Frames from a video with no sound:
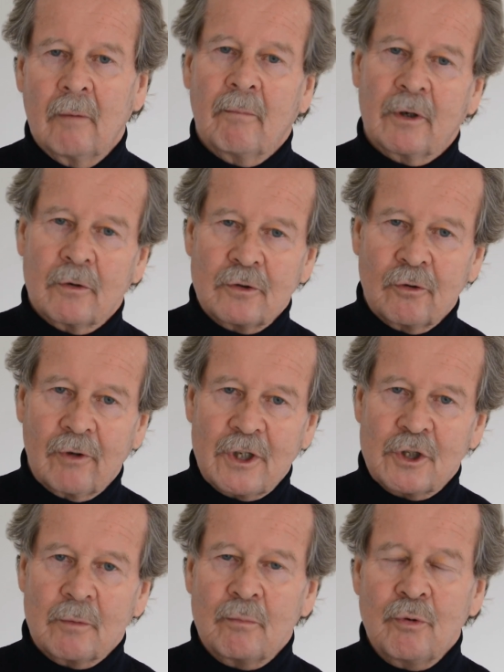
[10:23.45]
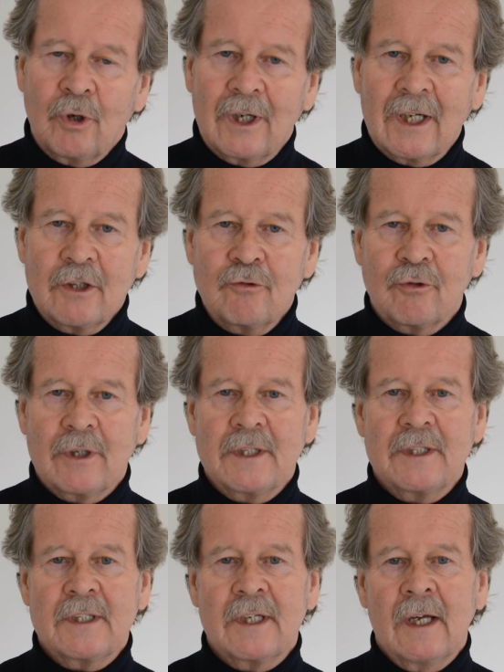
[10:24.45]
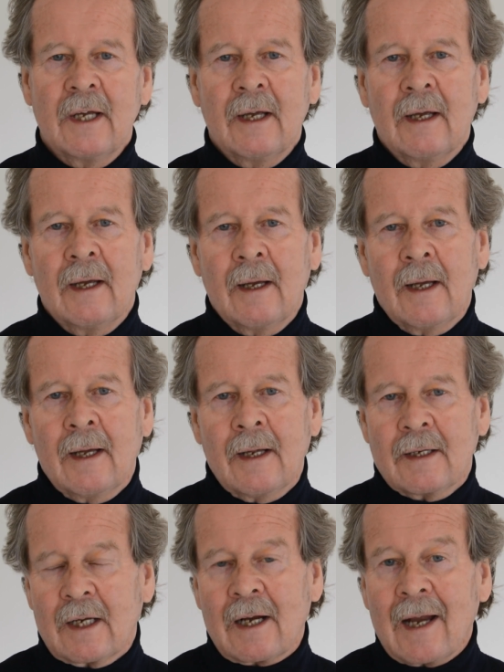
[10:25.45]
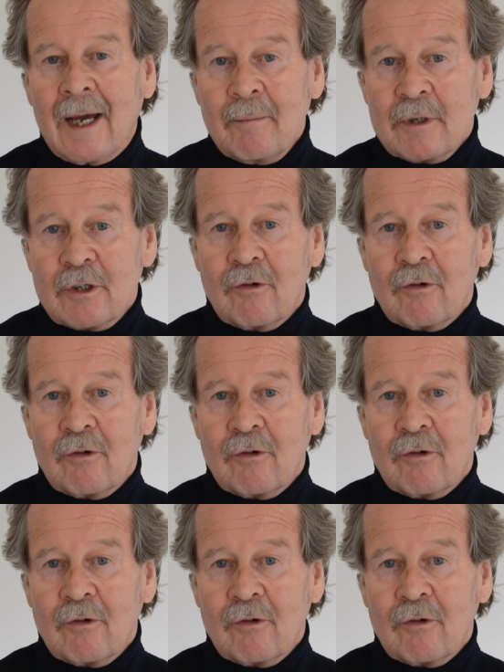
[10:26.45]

but also rich and poor countries, the climate